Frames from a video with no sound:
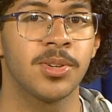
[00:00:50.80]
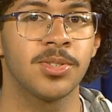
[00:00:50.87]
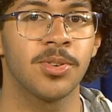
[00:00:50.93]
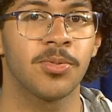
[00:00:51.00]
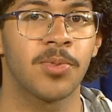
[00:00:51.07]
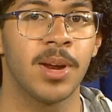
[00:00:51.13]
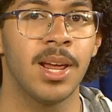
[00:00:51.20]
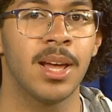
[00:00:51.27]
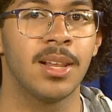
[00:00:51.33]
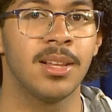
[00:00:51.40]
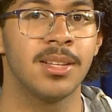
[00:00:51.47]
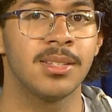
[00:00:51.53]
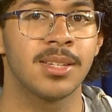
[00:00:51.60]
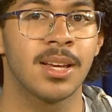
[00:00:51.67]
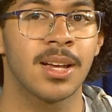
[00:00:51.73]
Ray at Lynn
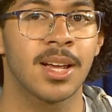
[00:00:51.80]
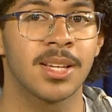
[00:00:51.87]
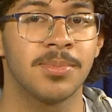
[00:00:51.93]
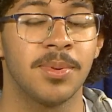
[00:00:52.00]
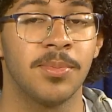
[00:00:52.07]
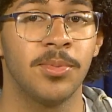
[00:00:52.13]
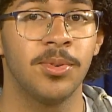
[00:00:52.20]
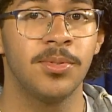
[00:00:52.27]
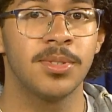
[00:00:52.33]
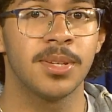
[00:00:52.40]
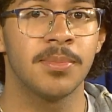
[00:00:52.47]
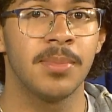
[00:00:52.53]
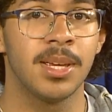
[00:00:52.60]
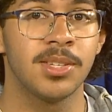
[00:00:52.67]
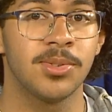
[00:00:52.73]
Tech has been moved to May
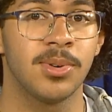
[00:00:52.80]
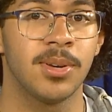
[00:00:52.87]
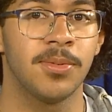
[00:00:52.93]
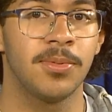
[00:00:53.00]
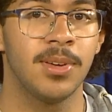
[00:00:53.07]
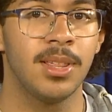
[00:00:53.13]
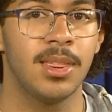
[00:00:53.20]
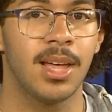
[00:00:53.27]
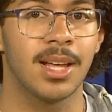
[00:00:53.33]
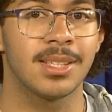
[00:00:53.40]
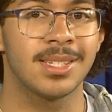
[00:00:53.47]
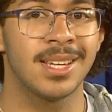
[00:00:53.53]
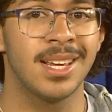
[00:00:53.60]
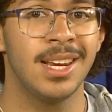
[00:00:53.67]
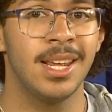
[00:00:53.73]
25th at 10
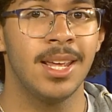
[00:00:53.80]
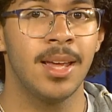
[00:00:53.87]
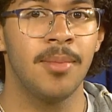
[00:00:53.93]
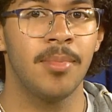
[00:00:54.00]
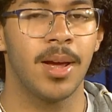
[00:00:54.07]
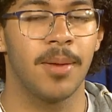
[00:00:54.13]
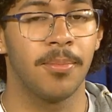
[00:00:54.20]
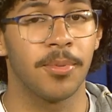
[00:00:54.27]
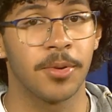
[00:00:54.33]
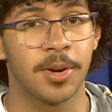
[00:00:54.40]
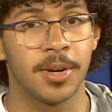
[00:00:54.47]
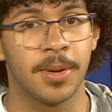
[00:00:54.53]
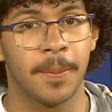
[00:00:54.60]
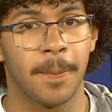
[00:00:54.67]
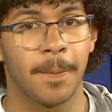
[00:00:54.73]
a.m. at Breed.
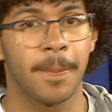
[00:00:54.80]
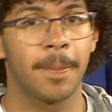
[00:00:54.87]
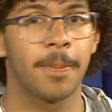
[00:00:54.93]
Ugh,